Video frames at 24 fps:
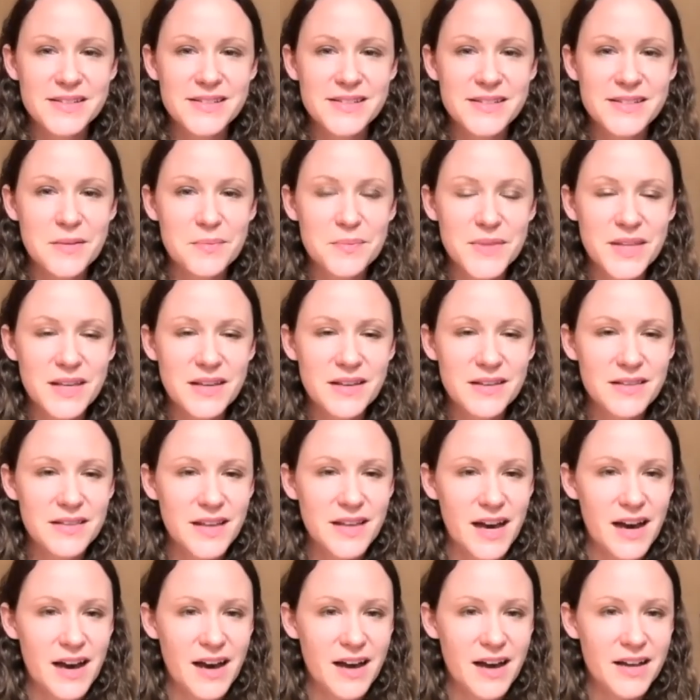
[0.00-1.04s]
something
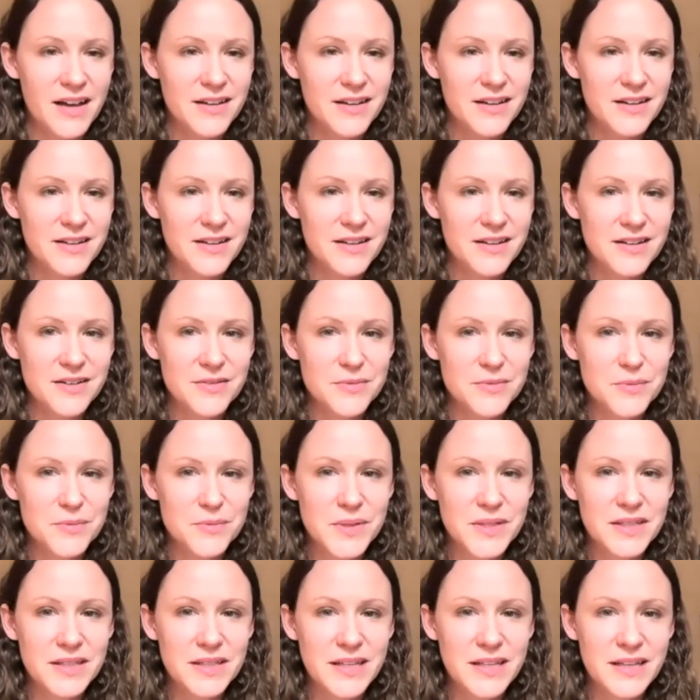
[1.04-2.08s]
that
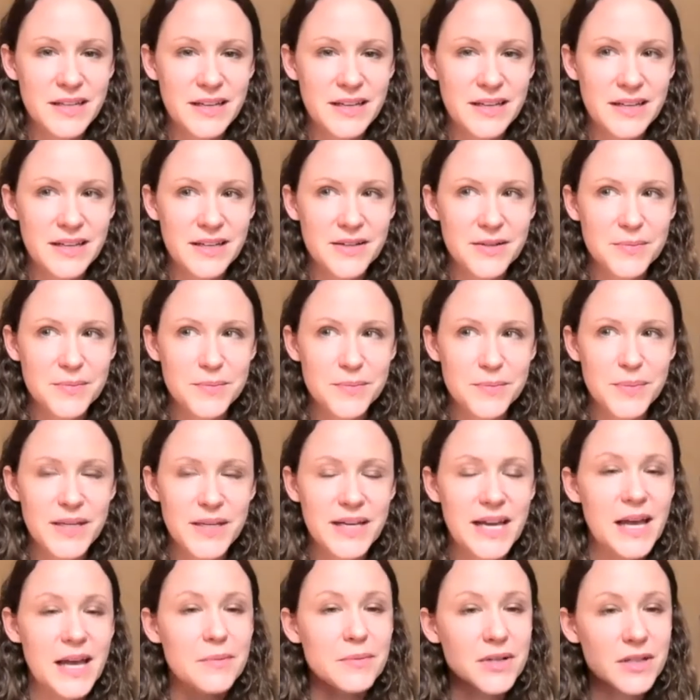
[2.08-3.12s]
really
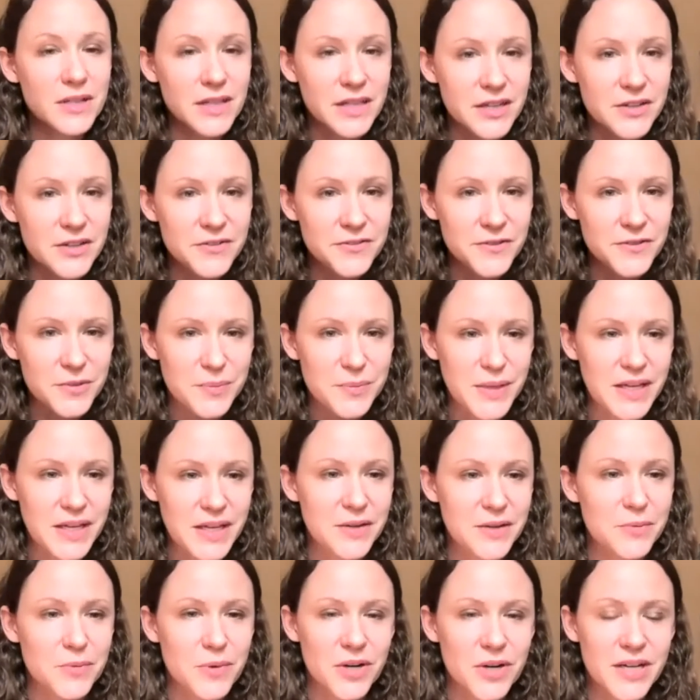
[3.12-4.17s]
became clear for
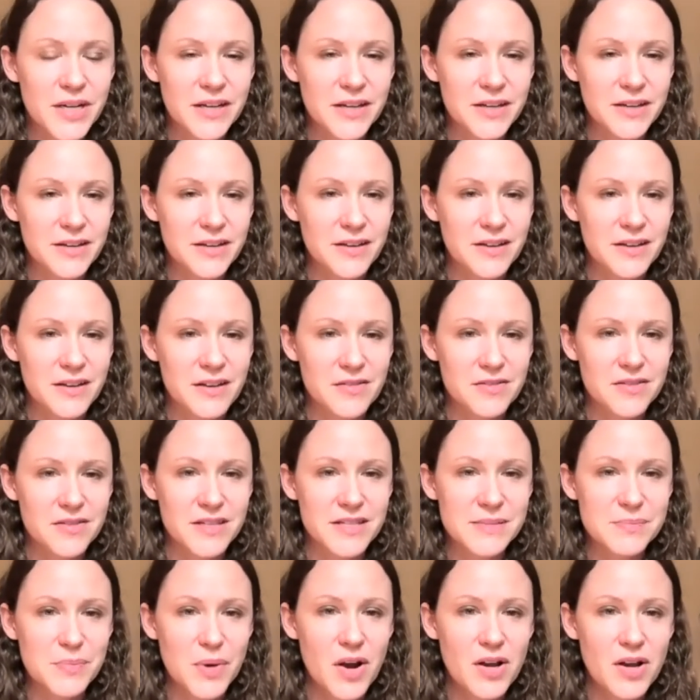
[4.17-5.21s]
me working on
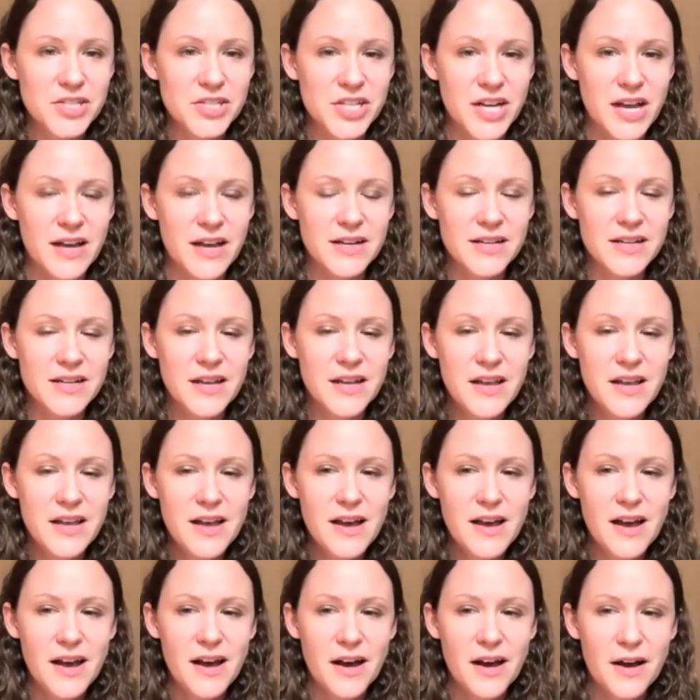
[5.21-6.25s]
this project
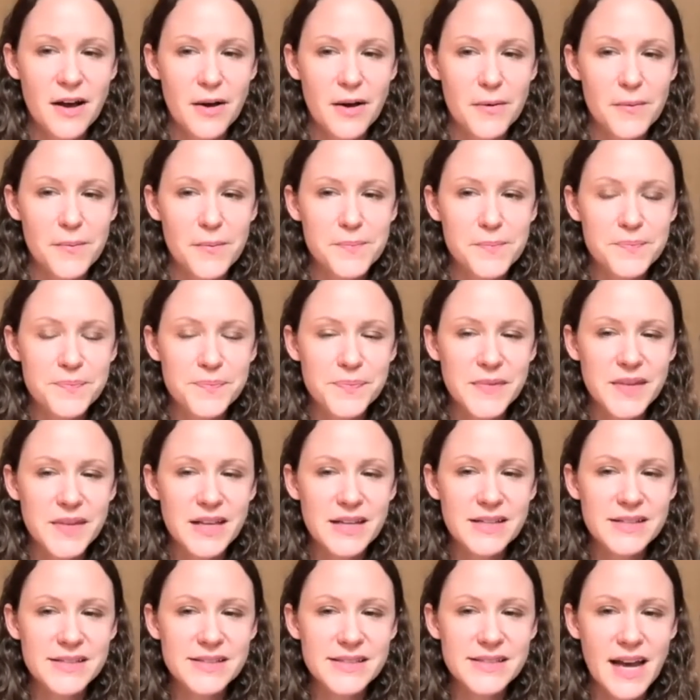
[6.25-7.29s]

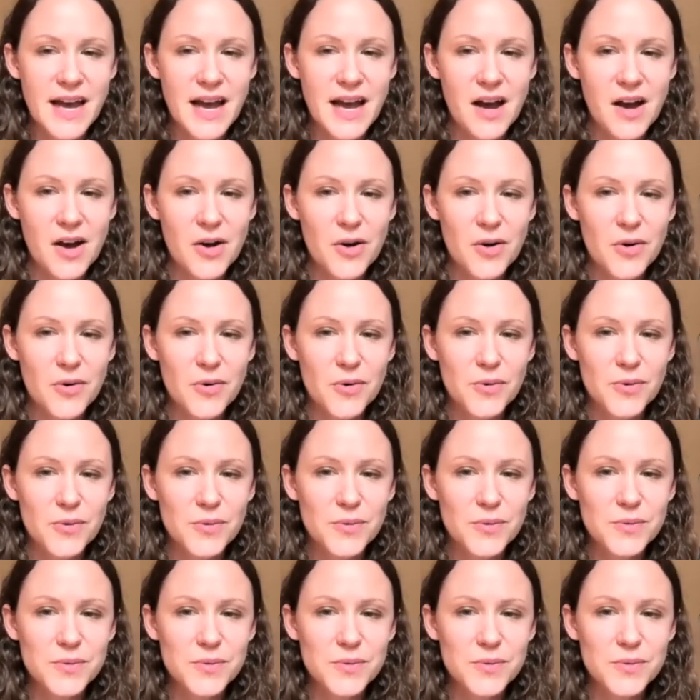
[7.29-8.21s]
is how